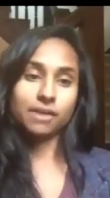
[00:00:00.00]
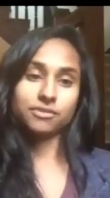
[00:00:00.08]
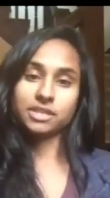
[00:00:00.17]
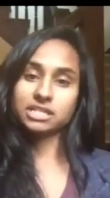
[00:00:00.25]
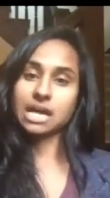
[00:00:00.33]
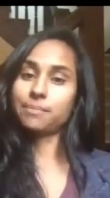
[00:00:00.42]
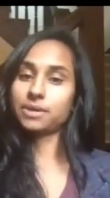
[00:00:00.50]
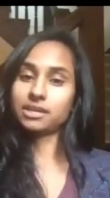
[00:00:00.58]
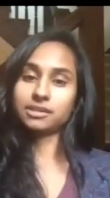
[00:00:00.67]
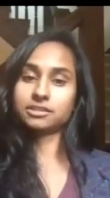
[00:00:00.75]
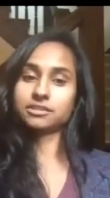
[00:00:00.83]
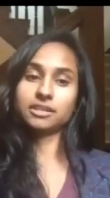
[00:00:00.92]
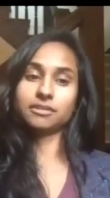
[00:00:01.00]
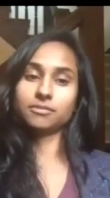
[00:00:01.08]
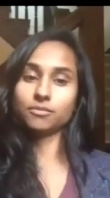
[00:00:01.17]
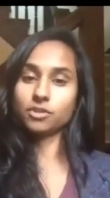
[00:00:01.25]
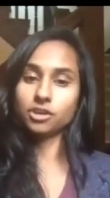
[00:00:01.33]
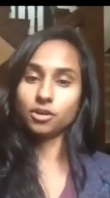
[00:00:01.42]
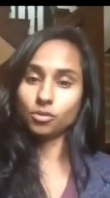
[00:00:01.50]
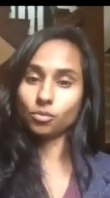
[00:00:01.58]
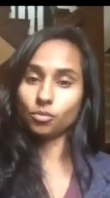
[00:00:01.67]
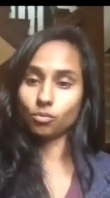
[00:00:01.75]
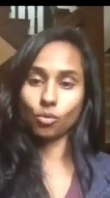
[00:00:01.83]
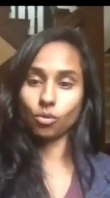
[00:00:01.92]
whatever the topic is, the,
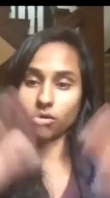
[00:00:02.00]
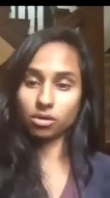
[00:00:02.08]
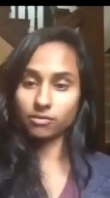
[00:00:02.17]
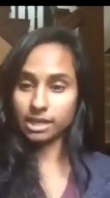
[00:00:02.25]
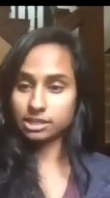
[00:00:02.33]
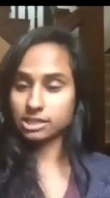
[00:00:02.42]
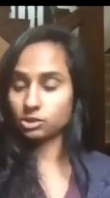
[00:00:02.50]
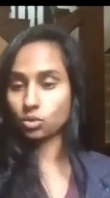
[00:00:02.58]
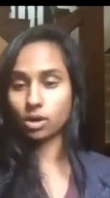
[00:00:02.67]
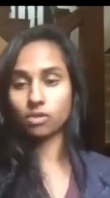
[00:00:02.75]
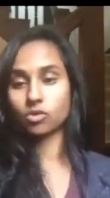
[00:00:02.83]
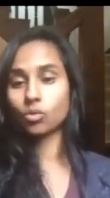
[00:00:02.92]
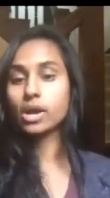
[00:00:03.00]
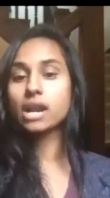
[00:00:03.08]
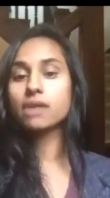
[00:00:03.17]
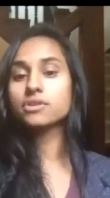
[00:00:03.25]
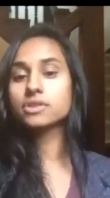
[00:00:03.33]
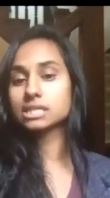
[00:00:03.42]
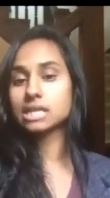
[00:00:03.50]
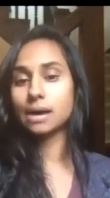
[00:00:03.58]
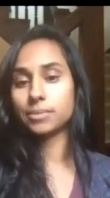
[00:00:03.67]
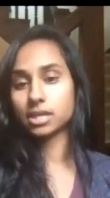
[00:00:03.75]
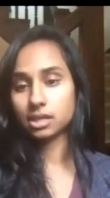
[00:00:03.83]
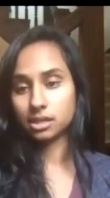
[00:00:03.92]
War of 1812, or whatever
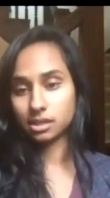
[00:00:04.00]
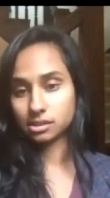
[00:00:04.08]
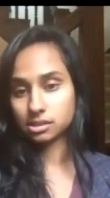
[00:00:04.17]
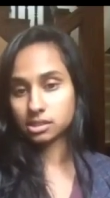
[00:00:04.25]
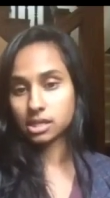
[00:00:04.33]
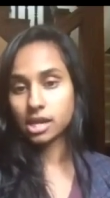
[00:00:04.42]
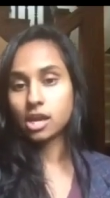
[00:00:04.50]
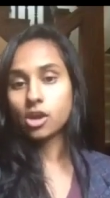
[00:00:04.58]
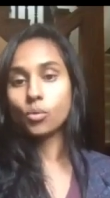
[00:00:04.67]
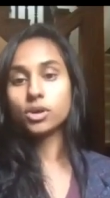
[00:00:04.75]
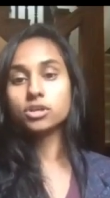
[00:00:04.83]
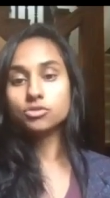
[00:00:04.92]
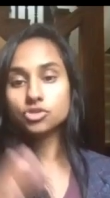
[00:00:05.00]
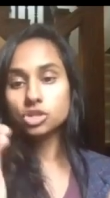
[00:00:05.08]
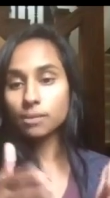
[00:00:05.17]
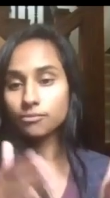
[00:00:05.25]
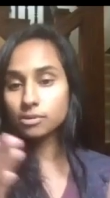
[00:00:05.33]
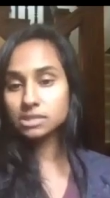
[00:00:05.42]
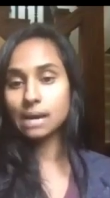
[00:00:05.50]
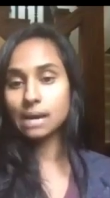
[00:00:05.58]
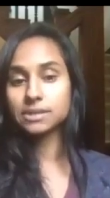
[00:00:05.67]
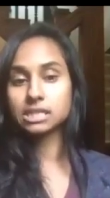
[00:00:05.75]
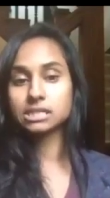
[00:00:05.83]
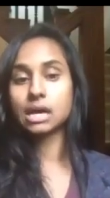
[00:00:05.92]
the topic is, when you jump
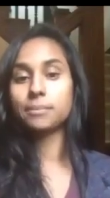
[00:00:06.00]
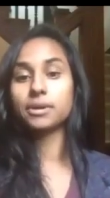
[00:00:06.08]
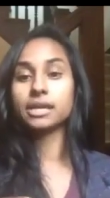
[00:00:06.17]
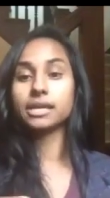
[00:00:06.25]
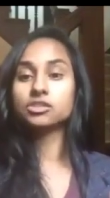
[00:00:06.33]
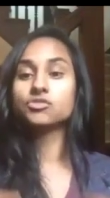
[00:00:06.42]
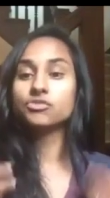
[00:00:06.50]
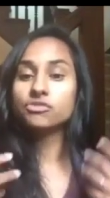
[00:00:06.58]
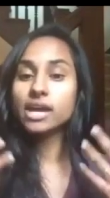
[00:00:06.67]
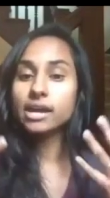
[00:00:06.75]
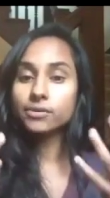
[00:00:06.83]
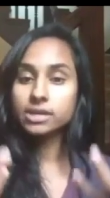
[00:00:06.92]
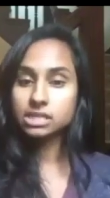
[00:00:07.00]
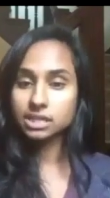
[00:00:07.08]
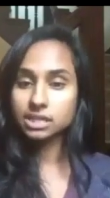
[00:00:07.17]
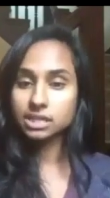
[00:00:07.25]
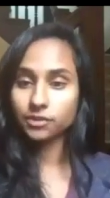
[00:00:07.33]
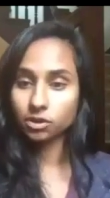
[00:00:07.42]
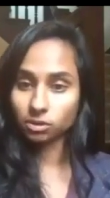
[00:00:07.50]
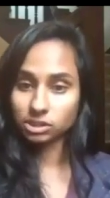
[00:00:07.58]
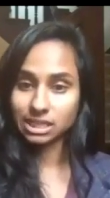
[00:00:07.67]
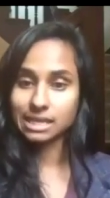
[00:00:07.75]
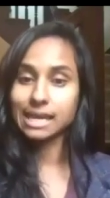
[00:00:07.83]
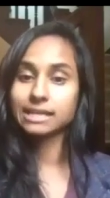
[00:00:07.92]
from topic to topic, it's very
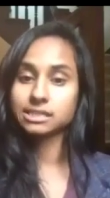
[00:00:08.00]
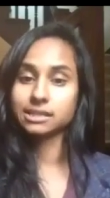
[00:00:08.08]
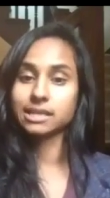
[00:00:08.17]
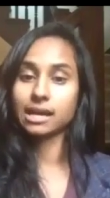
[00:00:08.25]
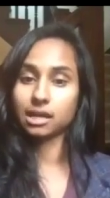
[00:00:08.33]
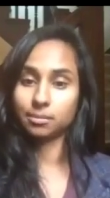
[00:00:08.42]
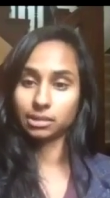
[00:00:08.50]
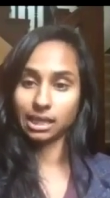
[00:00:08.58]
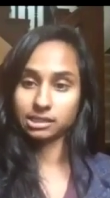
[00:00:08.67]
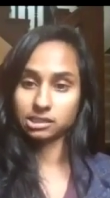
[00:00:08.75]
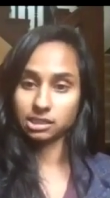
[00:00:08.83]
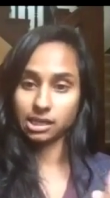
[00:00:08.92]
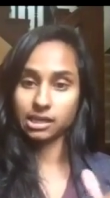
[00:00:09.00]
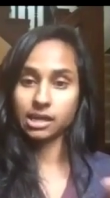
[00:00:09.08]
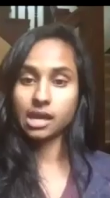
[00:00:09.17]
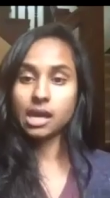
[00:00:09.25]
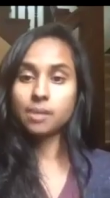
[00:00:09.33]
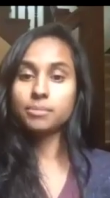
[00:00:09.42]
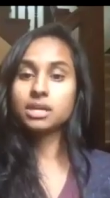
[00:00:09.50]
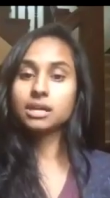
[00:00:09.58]
difficult to get to that complexity